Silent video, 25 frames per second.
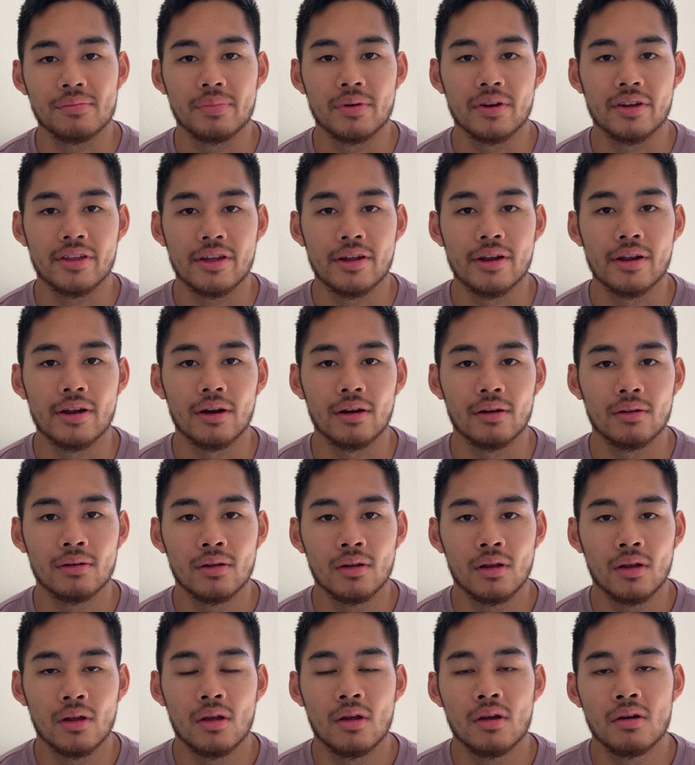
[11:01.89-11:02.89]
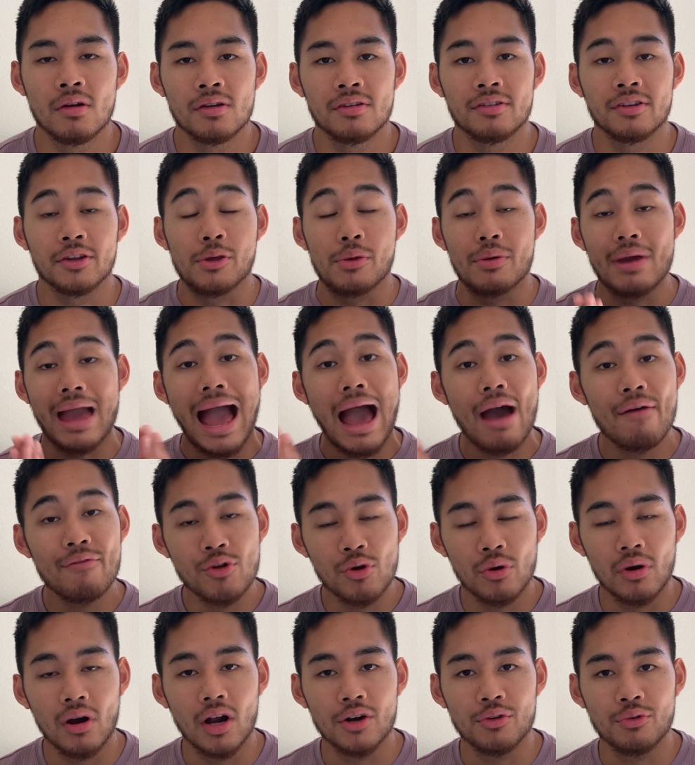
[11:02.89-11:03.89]
per year. So you have
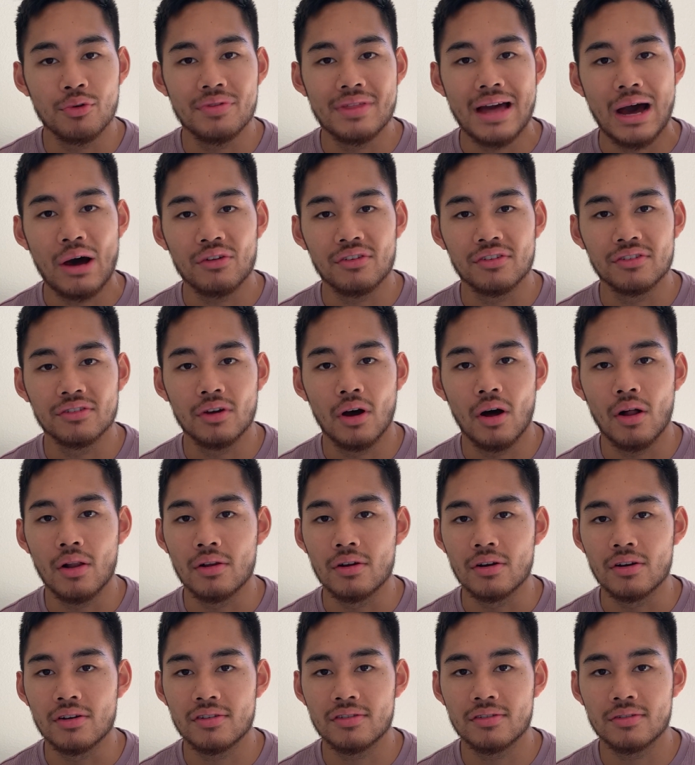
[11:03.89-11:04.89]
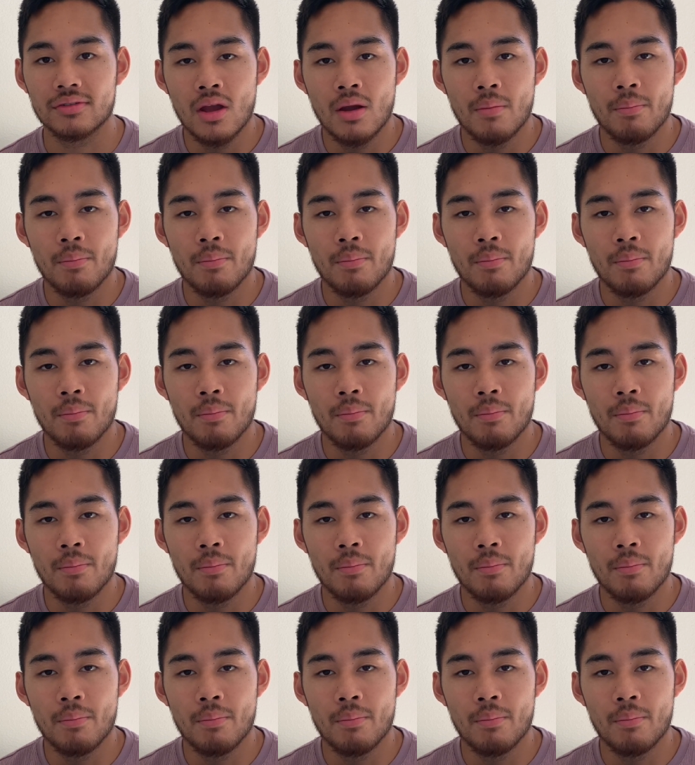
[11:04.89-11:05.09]
your $100,000,